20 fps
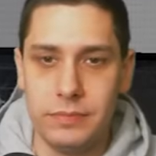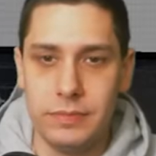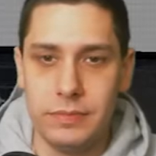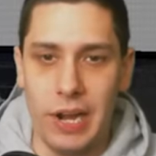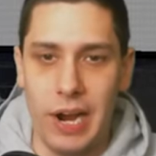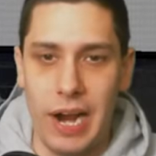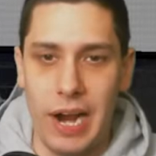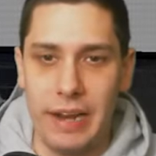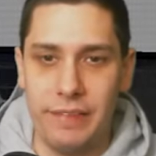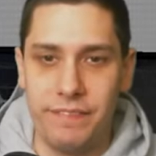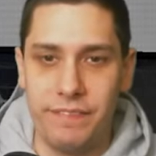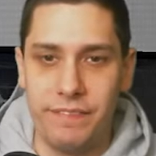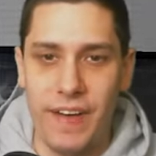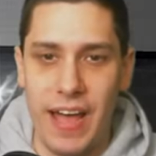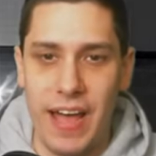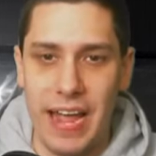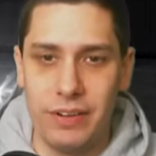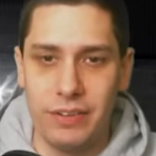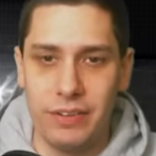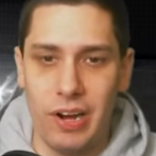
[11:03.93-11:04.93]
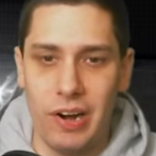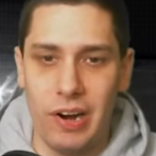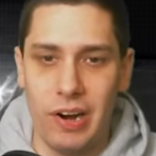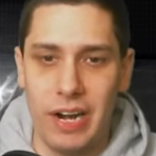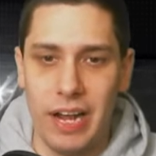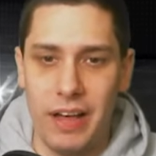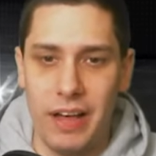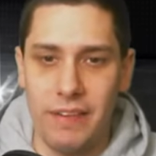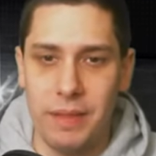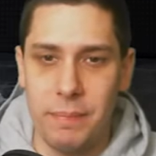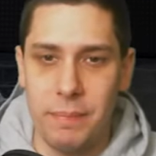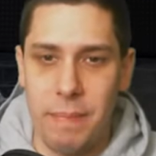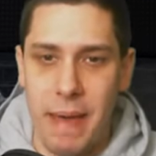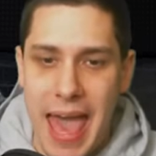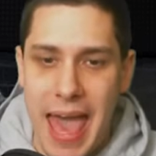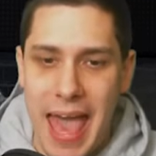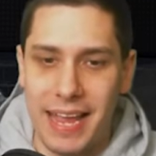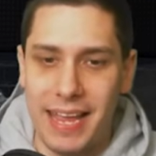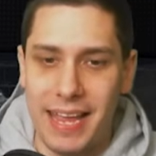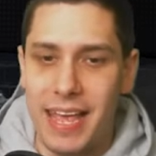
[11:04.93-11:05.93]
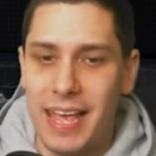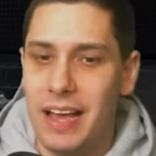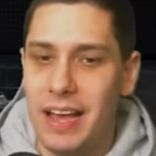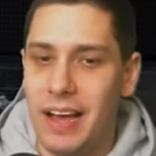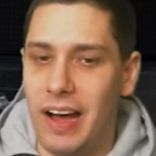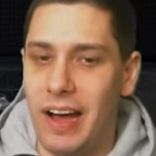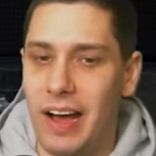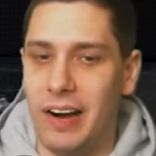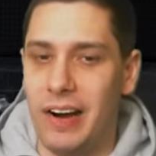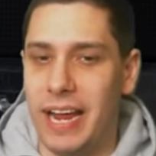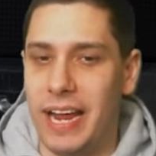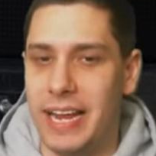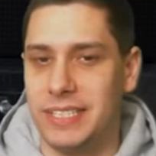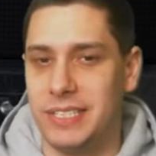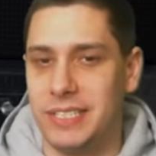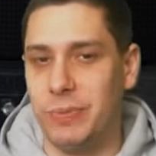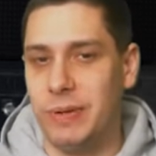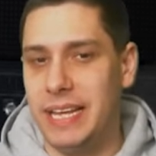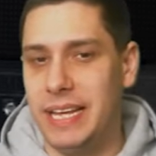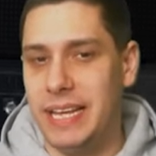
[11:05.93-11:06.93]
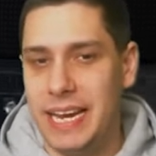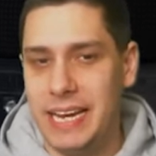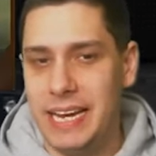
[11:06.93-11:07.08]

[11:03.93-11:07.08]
All right, final card of the pack. All right, so we didn't get